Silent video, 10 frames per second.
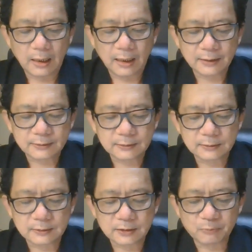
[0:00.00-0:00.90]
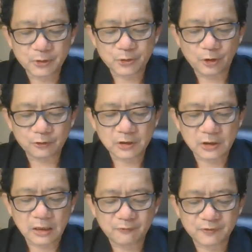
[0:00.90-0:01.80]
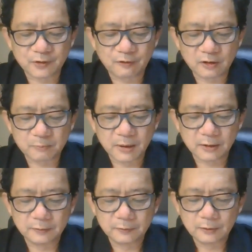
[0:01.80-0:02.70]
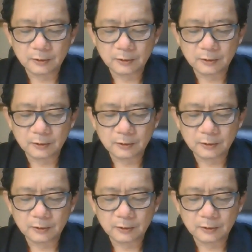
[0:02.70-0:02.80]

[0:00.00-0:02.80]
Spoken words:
as the majority of the Erkbun